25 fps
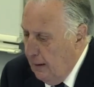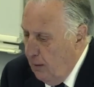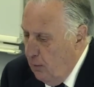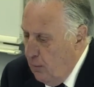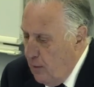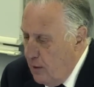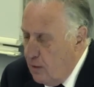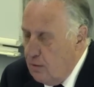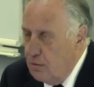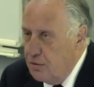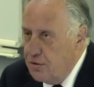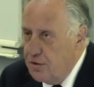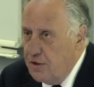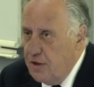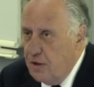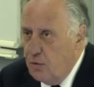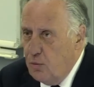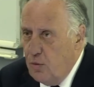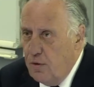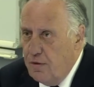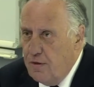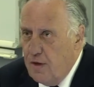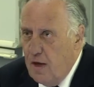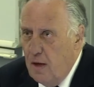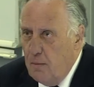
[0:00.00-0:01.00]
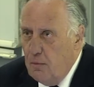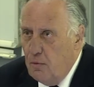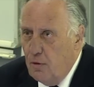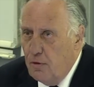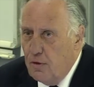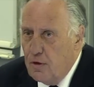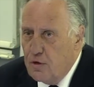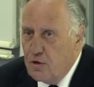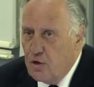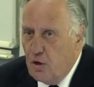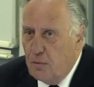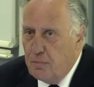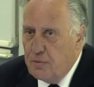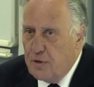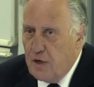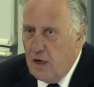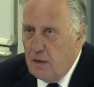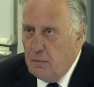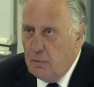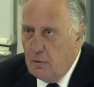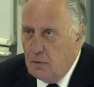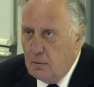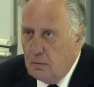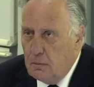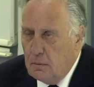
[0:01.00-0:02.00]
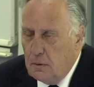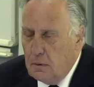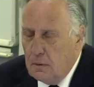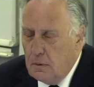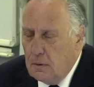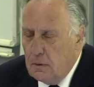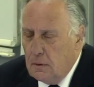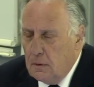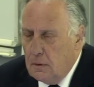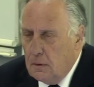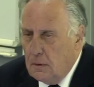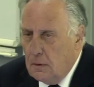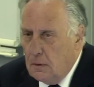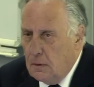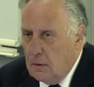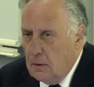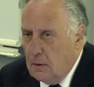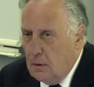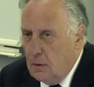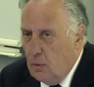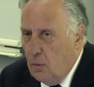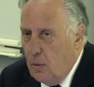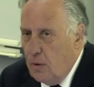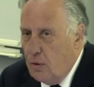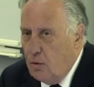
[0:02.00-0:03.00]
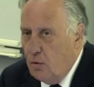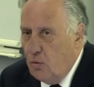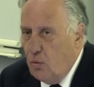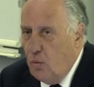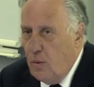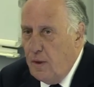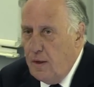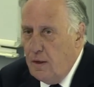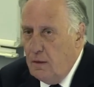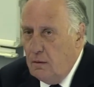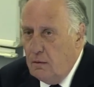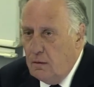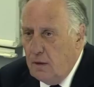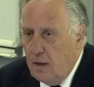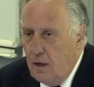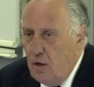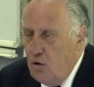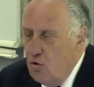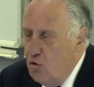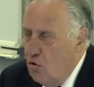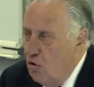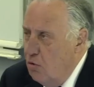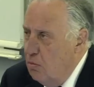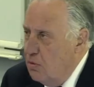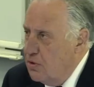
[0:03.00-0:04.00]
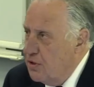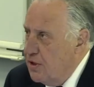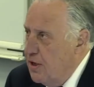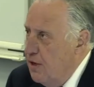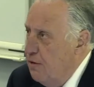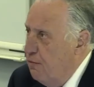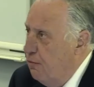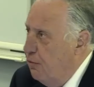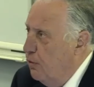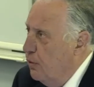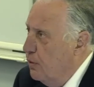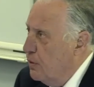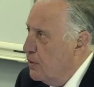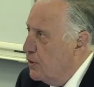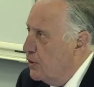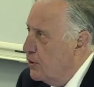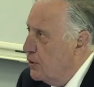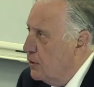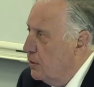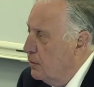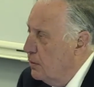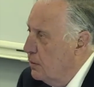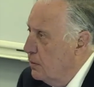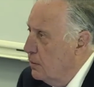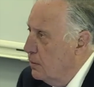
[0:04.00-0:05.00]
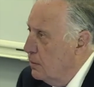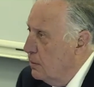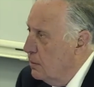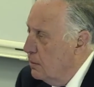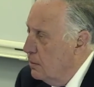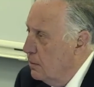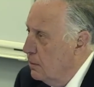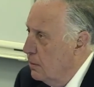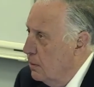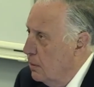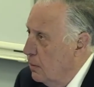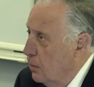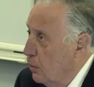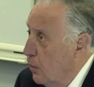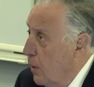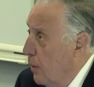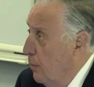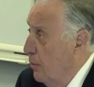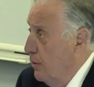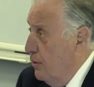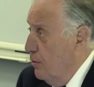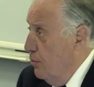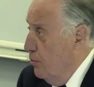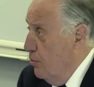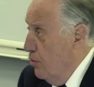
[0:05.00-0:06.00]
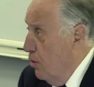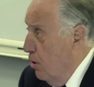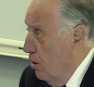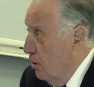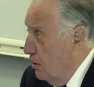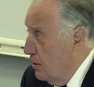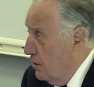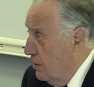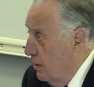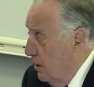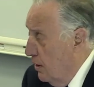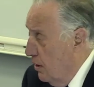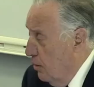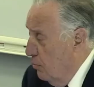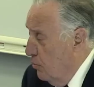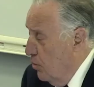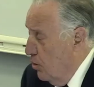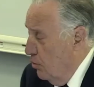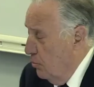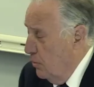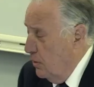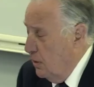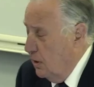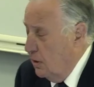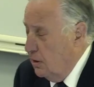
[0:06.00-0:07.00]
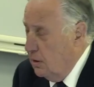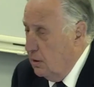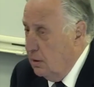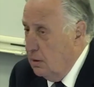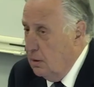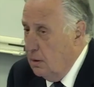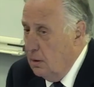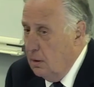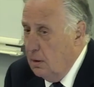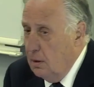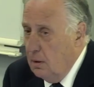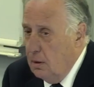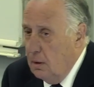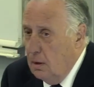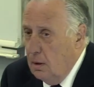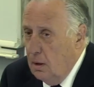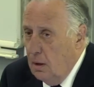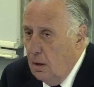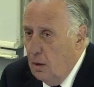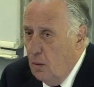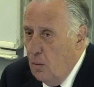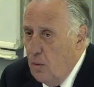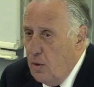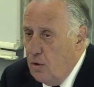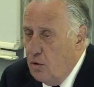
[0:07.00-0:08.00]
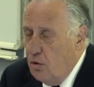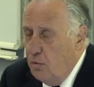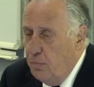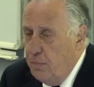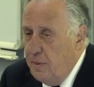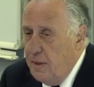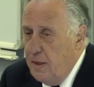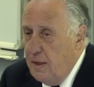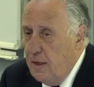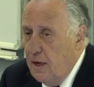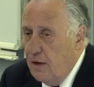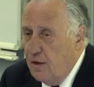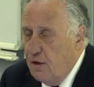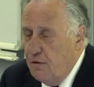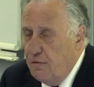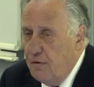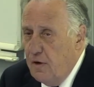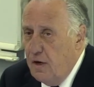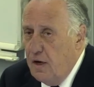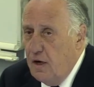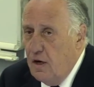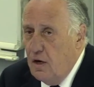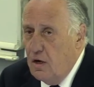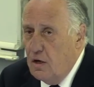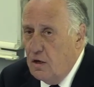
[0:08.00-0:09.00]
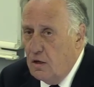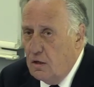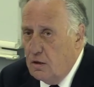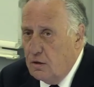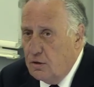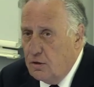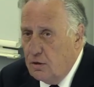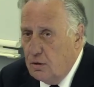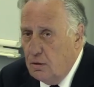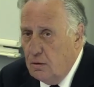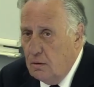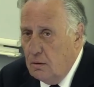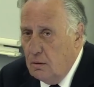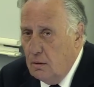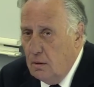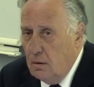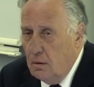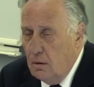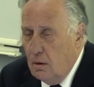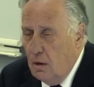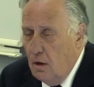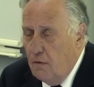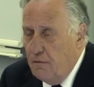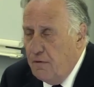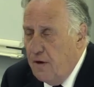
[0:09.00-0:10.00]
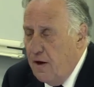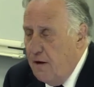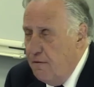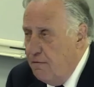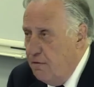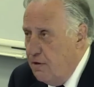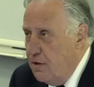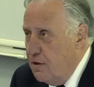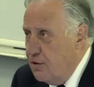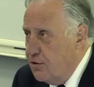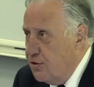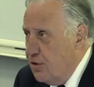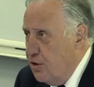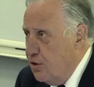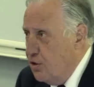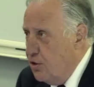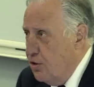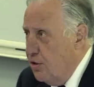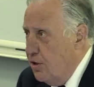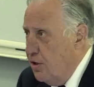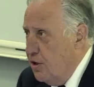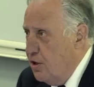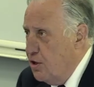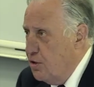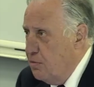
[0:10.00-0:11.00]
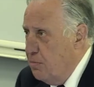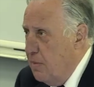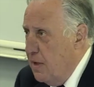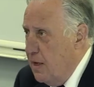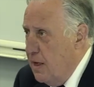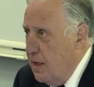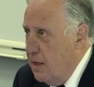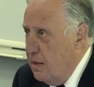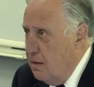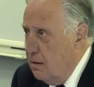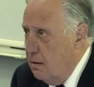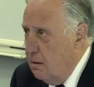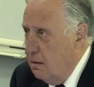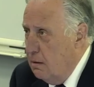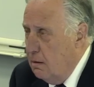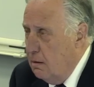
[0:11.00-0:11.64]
We could sit with them on the top table. We could wield enormous influence where we do not at the moment. We could be at the very heart of every decision that is made